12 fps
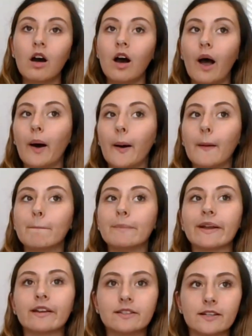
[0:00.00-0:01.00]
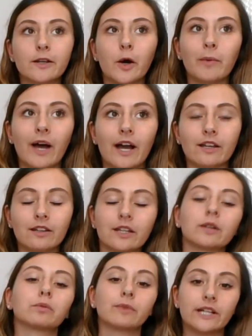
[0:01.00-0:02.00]
but I did go back and like
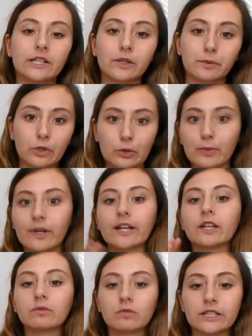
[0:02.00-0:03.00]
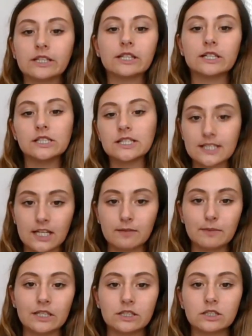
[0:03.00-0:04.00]
read the rubric and read the
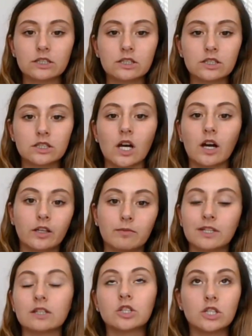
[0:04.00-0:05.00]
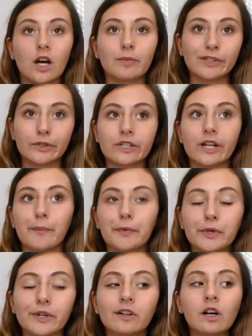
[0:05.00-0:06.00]
assignment document that she uploaded on
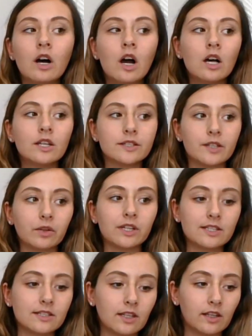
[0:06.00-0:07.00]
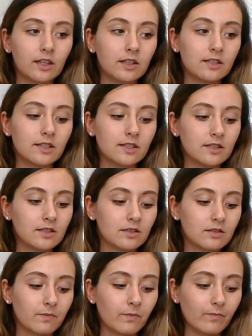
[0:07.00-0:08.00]
Moodle. So this is
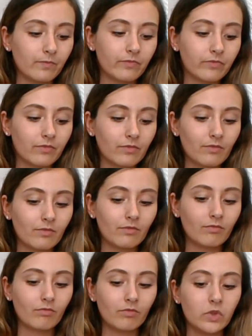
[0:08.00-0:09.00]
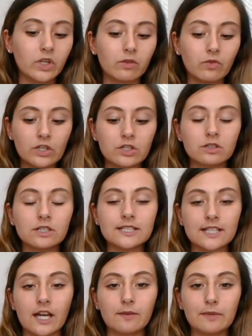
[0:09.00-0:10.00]
the original
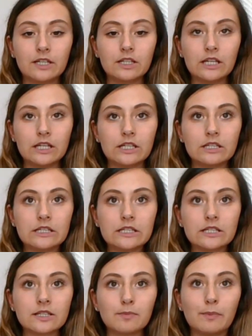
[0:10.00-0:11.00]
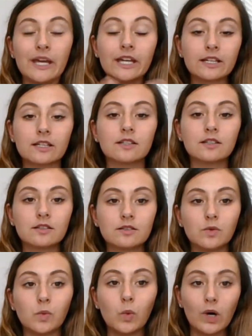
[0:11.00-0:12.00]
assignment is pick
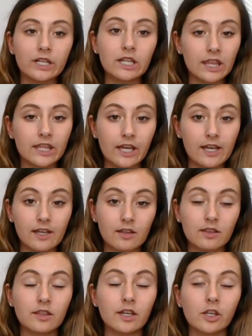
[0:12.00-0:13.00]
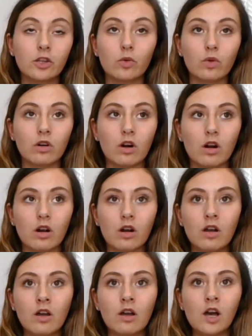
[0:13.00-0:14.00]
one thing that you're
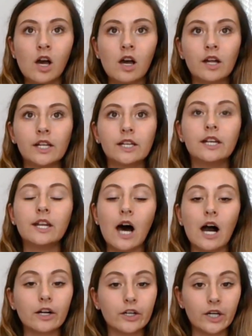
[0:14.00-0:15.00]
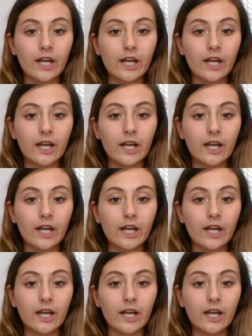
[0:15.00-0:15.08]
not good